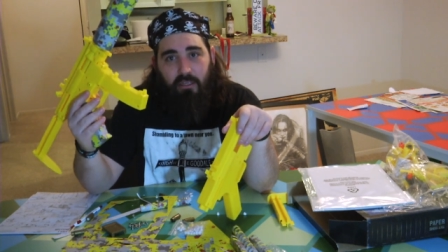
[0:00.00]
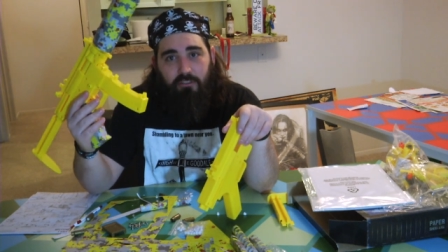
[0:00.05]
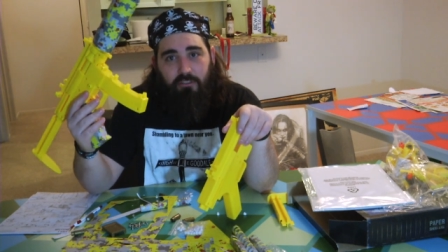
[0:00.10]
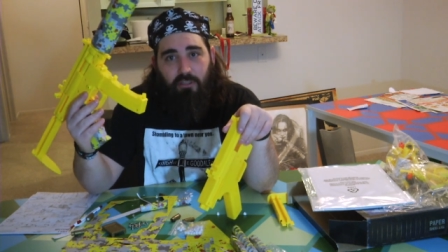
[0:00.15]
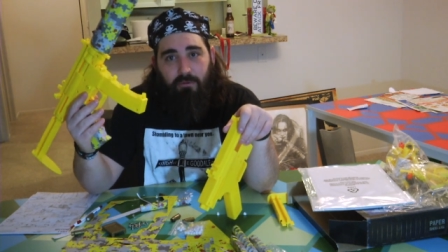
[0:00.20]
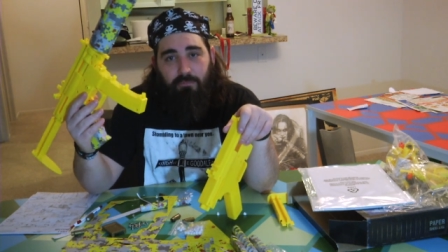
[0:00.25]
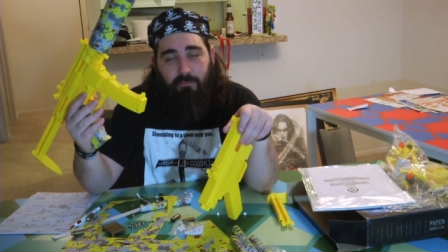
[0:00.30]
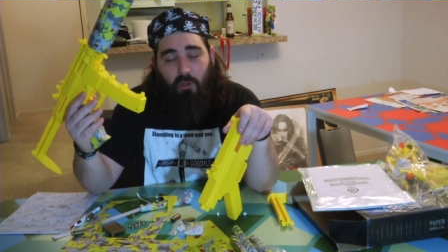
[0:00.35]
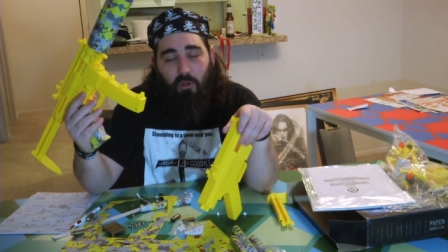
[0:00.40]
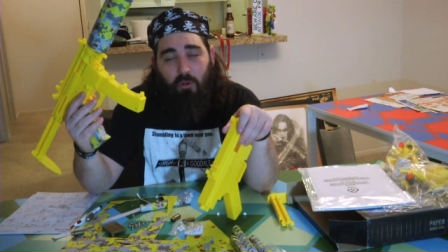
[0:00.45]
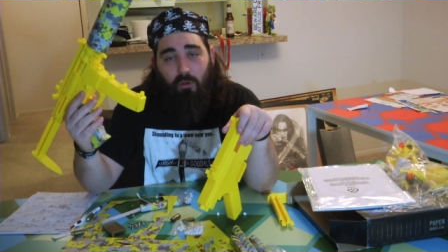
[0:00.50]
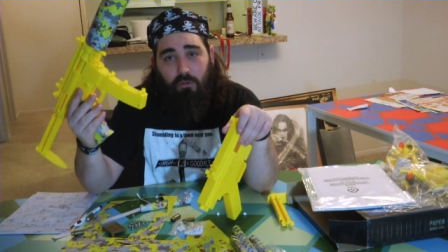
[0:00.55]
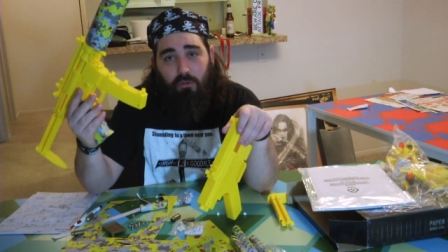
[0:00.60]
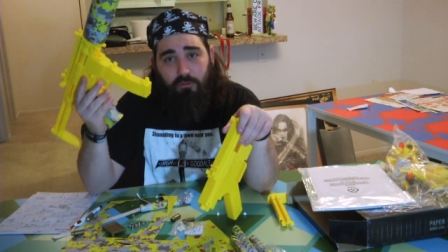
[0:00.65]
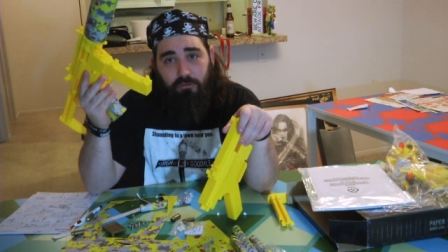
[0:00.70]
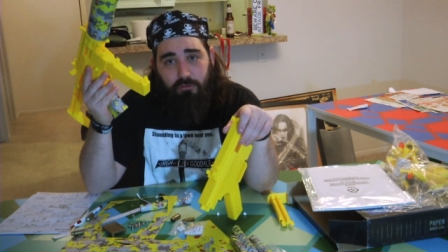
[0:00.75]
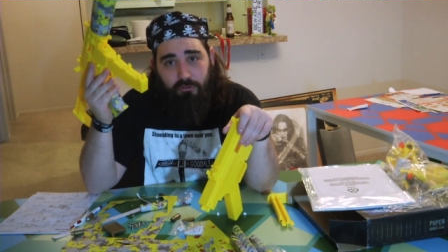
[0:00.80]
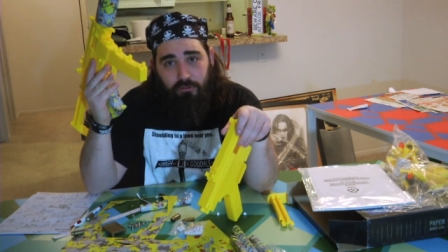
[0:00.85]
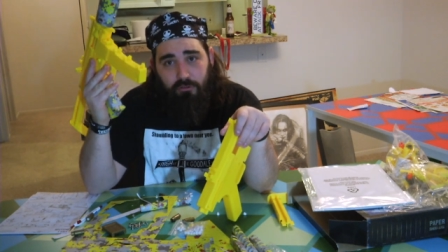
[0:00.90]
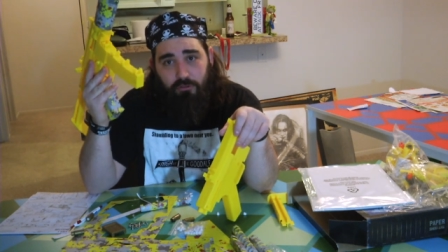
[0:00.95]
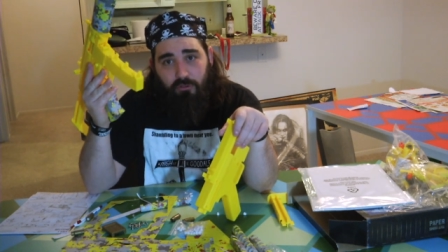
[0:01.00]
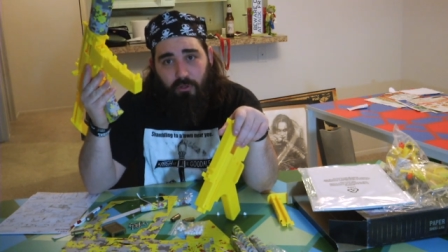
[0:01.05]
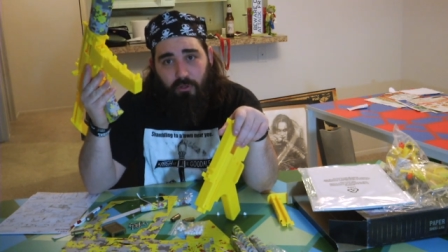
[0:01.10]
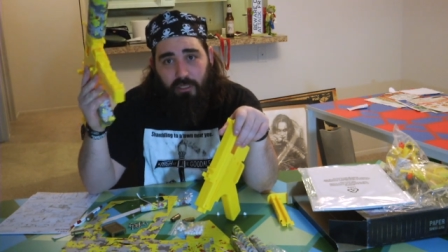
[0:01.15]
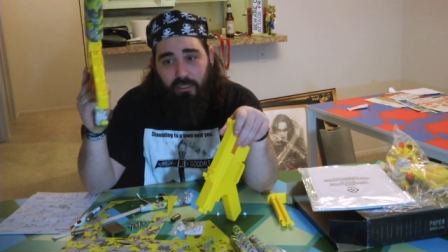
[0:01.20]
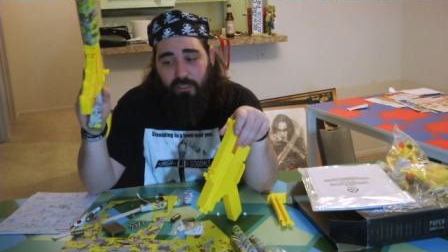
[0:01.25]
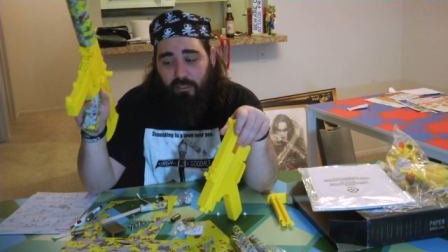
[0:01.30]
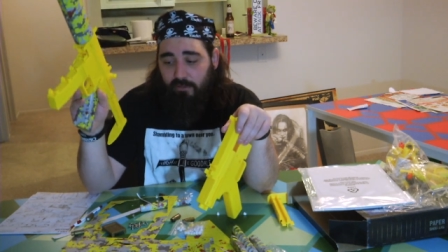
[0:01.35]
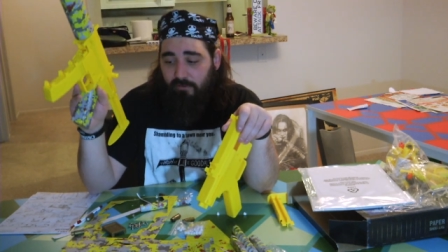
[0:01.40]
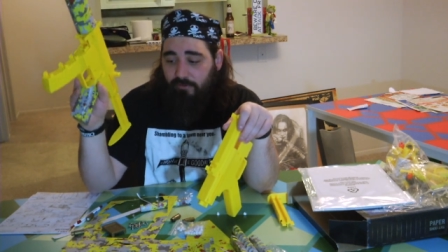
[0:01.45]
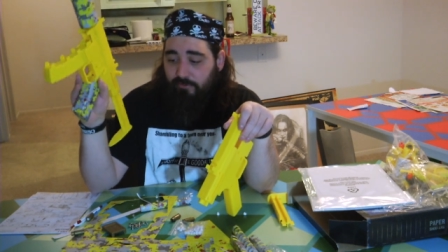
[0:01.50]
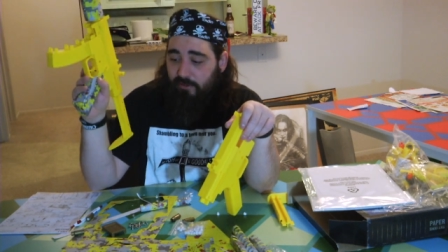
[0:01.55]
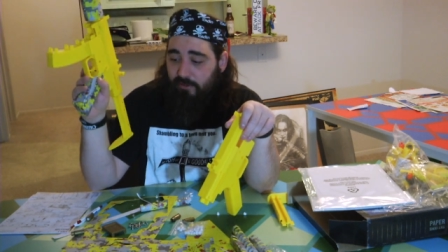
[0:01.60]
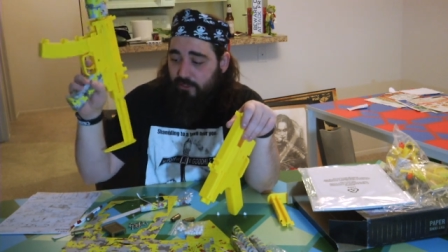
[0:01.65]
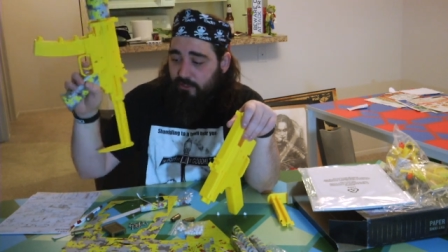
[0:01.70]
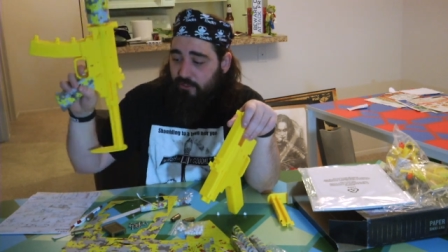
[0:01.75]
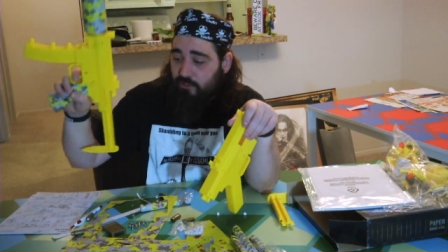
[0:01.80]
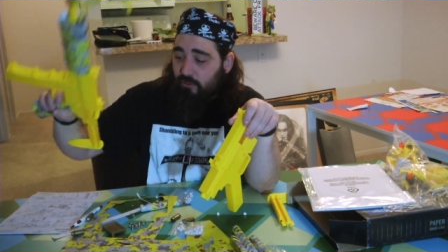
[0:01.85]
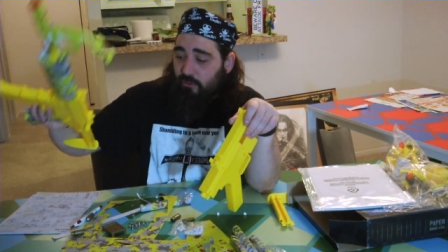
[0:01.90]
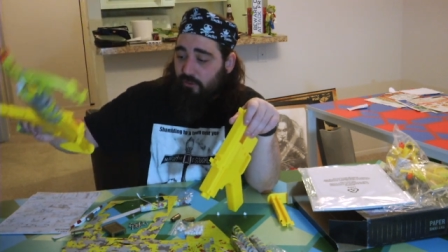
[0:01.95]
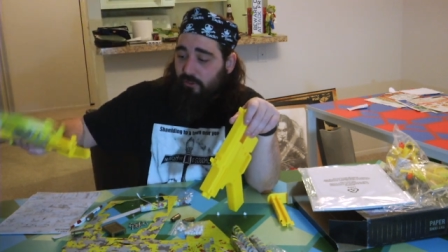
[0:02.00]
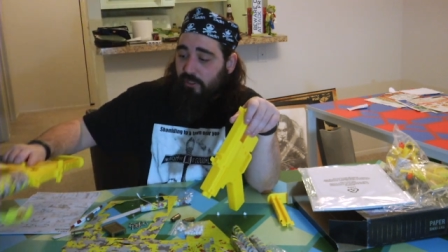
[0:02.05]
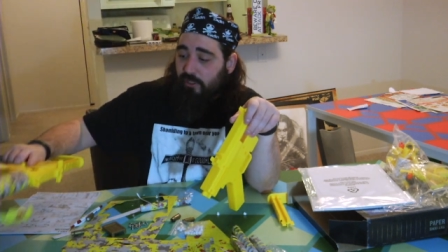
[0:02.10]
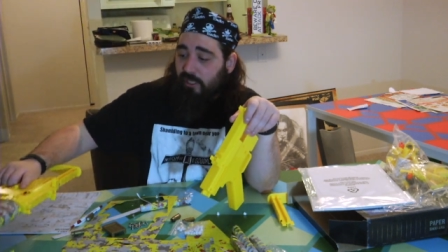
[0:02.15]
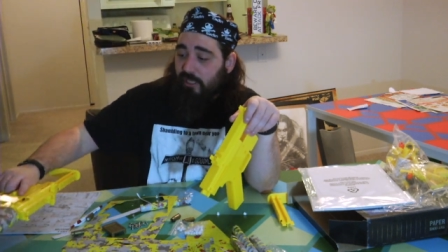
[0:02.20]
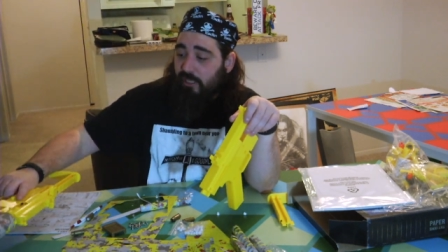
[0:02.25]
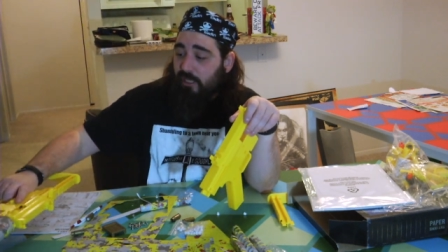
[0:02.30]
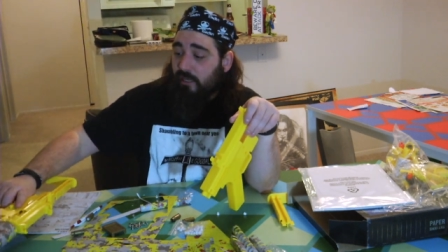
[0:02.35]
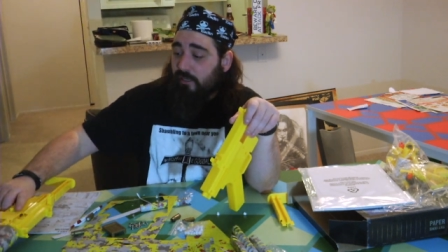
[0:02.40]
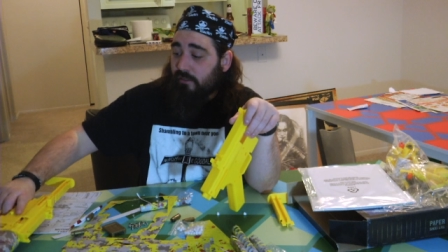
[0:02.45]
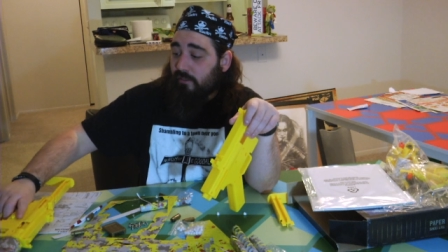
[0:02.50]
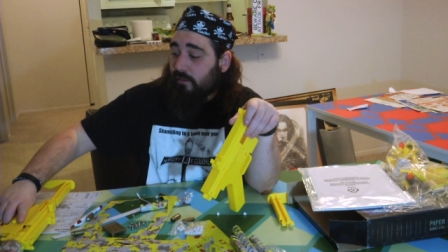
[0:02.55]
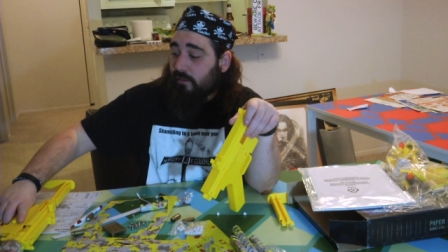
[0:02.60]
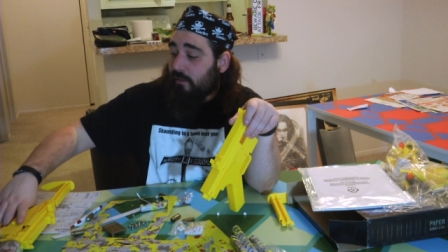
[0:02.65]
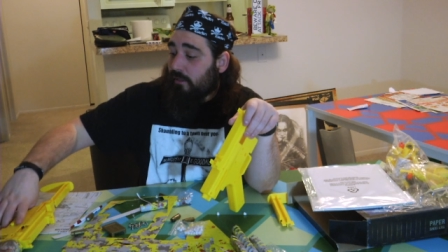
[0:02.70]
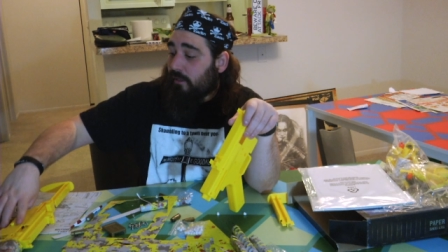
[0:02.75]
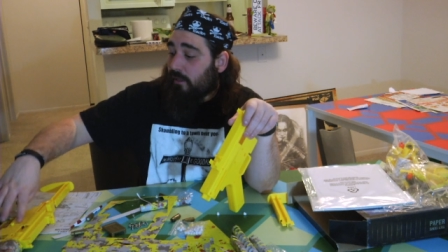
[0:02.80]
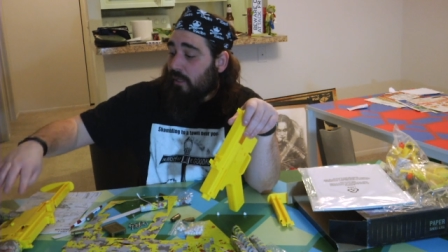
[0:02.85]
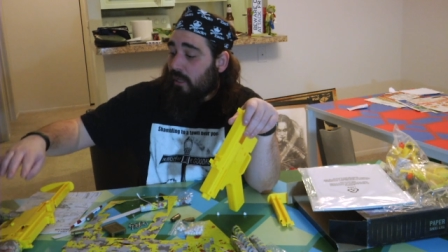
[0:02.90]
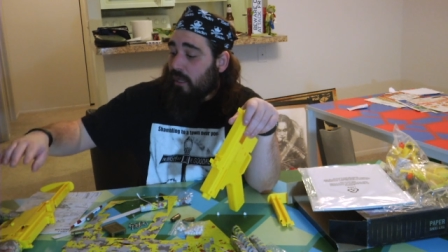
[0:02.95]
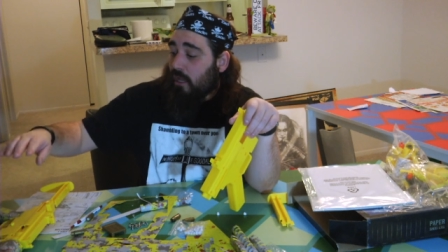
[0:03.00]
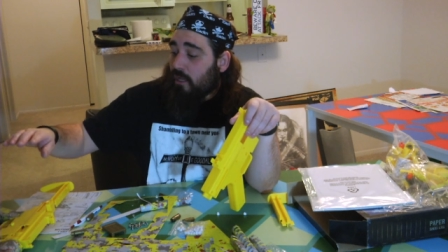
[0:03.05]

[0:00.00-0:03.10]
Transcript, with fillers: some of the holes so I could finish screwing it in.